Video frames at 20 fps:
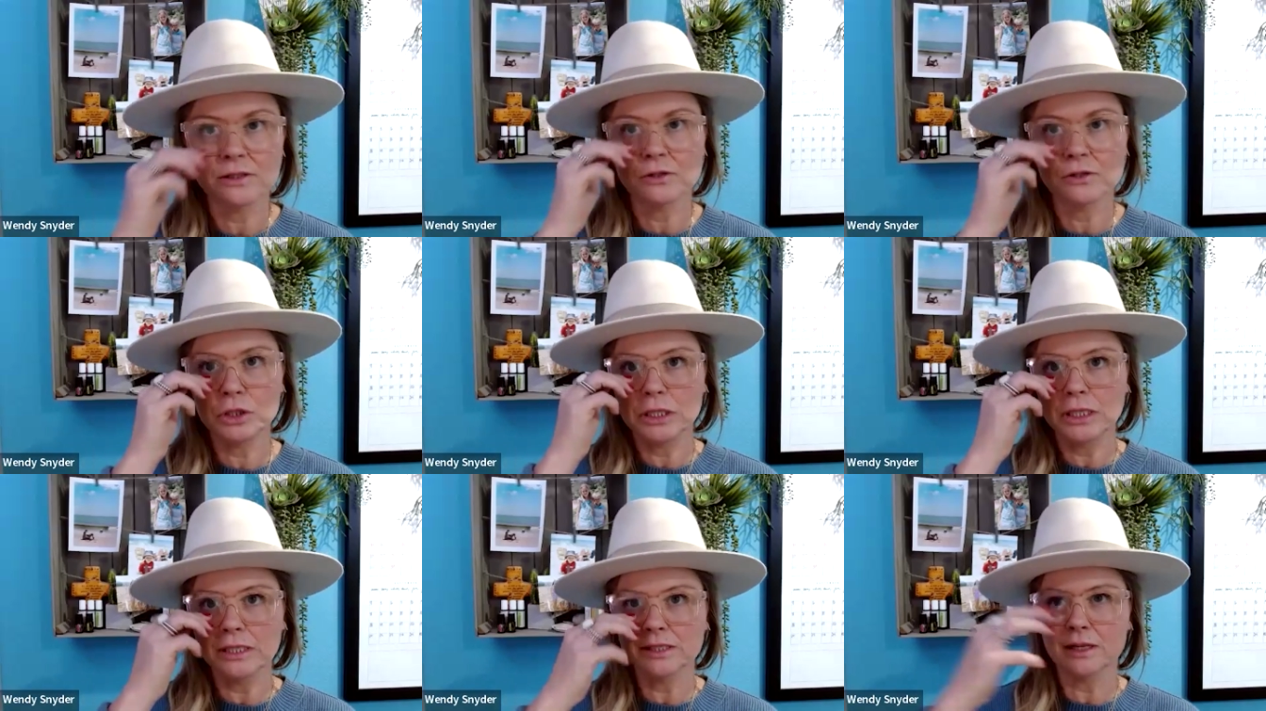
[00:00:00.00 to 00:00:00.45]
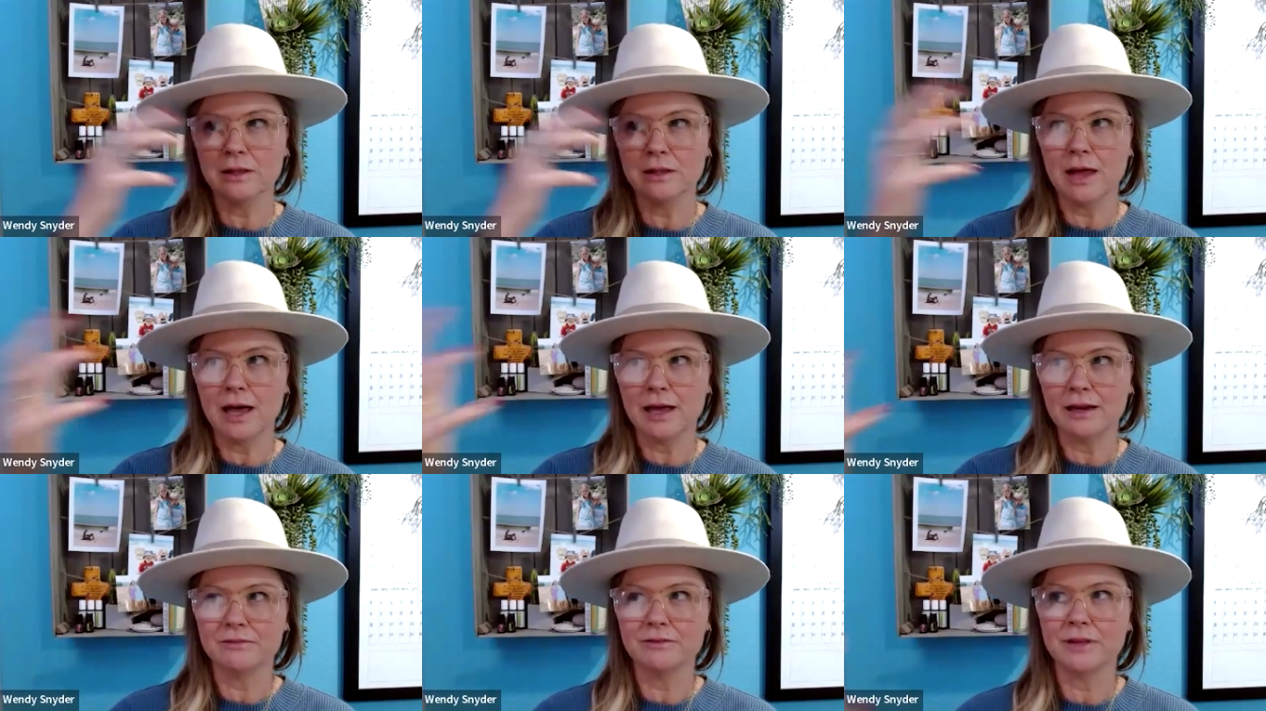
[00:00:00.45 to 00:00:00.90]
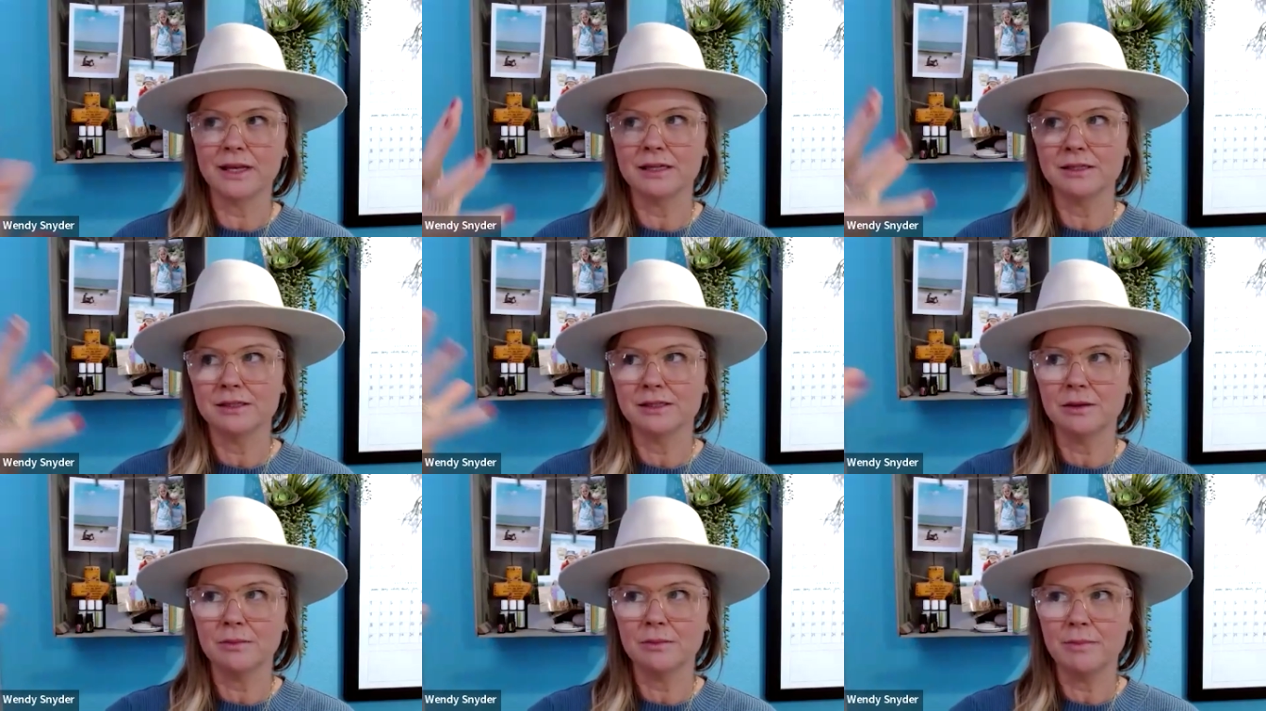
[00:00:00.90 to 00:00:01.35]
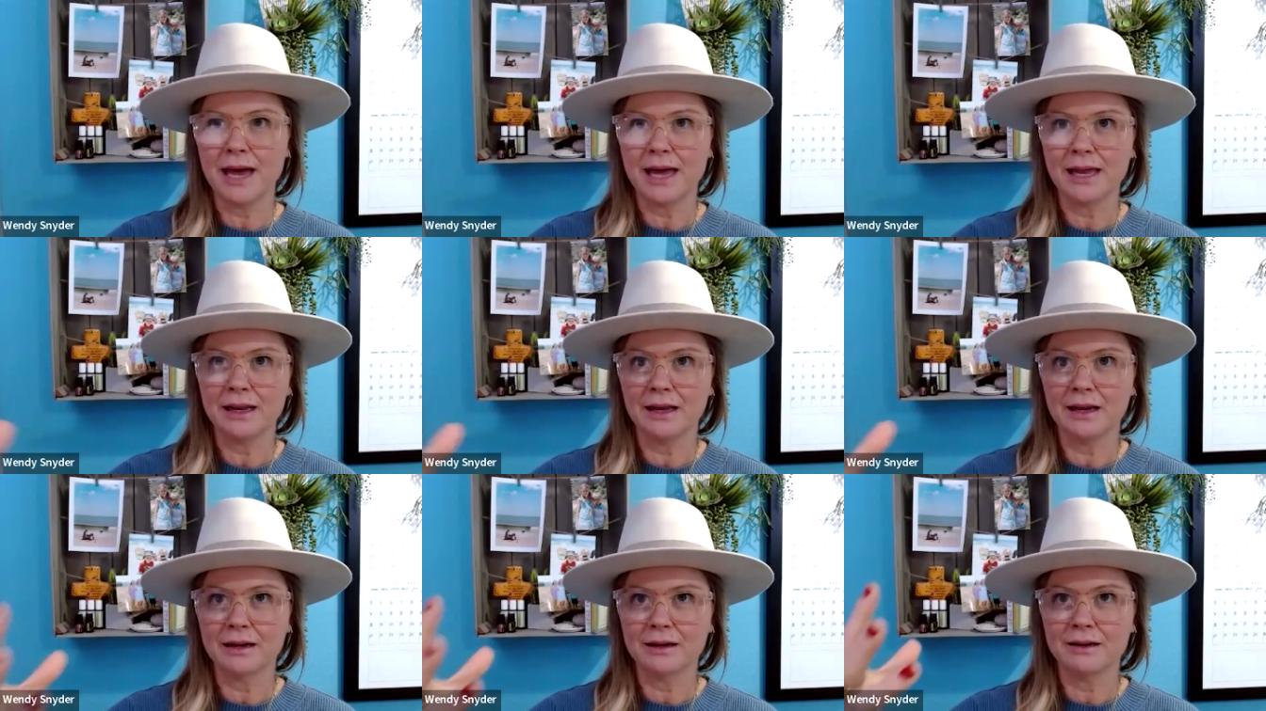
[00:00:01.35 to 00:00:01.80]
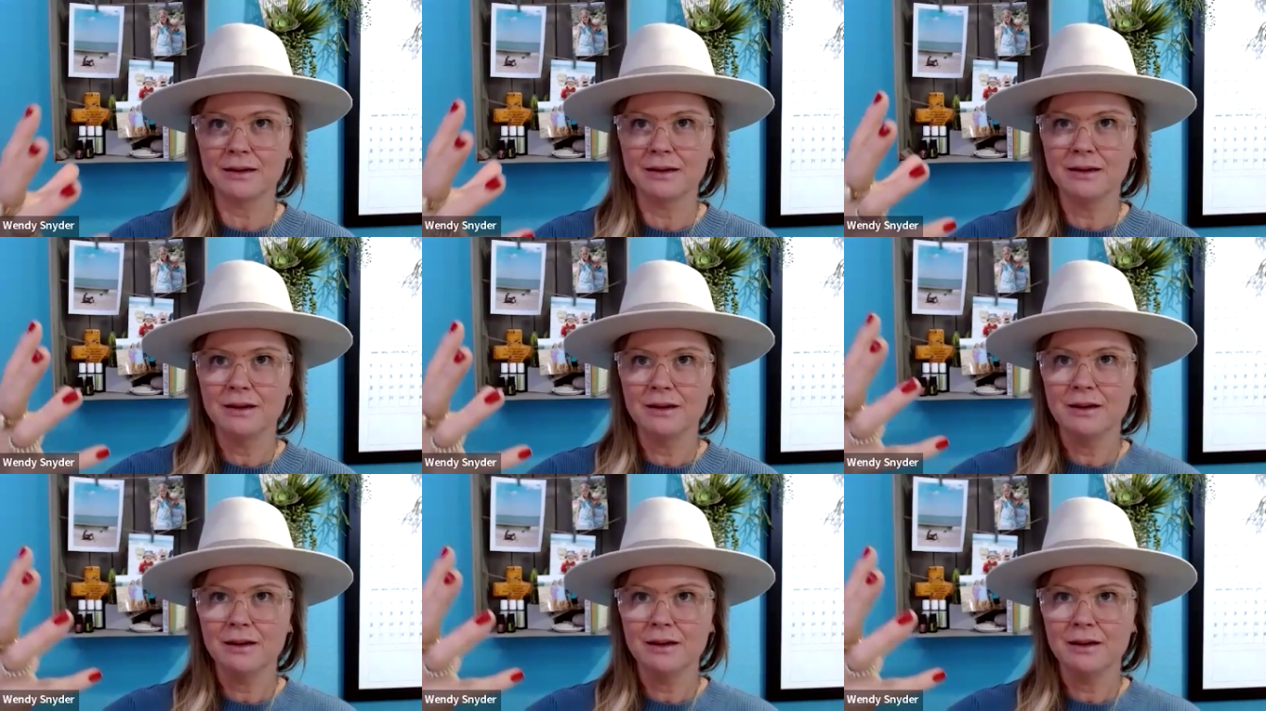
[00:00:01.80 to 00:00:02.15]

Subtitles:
So she does a lot of like somatic